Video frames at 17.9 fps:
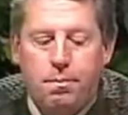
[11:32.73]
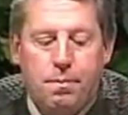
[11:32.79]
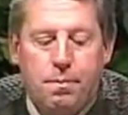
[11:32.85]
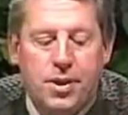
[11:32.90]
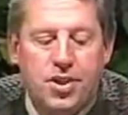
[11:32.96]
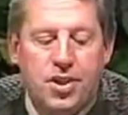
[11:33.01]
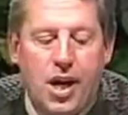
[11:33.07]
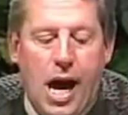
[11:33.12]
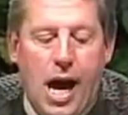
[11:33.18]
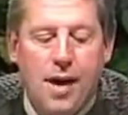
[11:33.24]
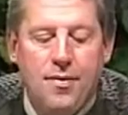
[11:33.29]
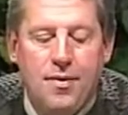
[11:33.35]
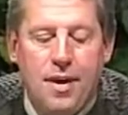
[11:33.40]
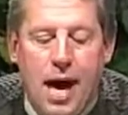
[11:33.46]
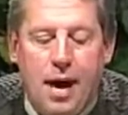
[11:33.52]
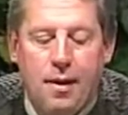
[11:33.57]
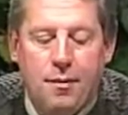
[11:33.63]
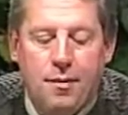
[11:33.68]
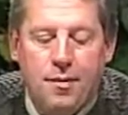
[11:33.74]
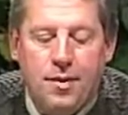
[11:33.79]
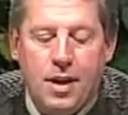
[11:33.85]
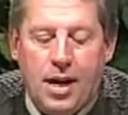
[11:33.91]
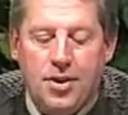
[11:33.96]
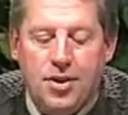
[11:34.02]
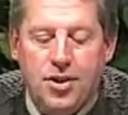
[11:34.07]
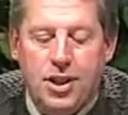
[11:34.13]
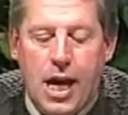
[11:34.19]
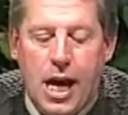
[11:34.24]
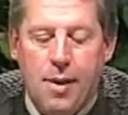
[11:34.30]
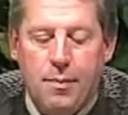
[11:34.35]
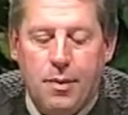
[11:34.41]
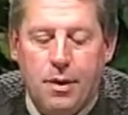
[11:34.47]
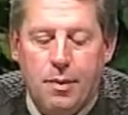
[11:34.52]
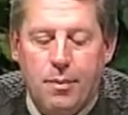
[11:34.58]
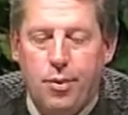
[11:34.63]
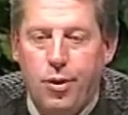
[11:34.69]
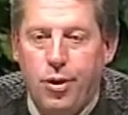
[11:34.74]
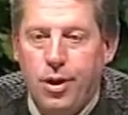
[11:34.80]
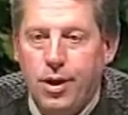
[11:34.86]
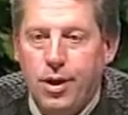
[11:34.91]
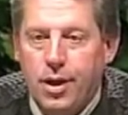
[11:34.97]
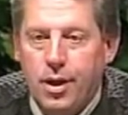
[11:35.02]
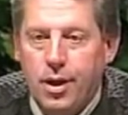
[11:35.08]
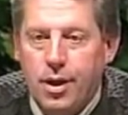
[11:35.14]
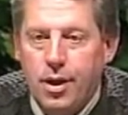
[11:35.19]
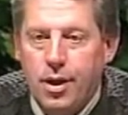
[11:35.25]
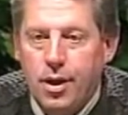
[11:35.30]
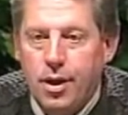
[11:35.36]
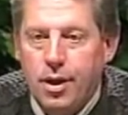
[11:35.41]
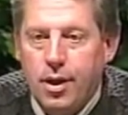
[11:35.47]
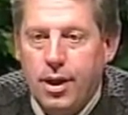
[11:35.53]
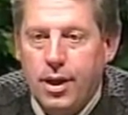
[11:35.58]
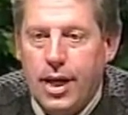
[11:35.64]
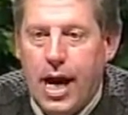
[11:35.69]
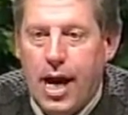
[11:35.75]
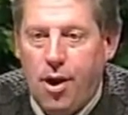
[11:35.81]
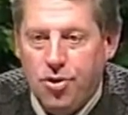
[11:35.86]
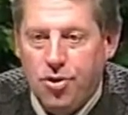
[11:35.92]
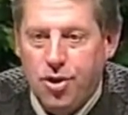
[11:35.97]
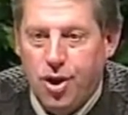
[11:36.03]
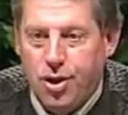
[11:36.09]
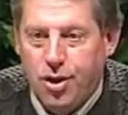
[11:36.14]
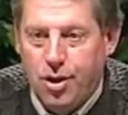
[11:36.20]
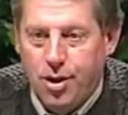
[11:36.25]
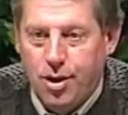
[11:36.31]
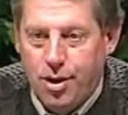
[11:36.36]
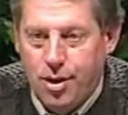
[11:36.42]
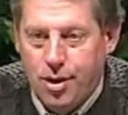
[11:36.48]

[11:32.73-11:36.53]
Beside that statement, put counselor.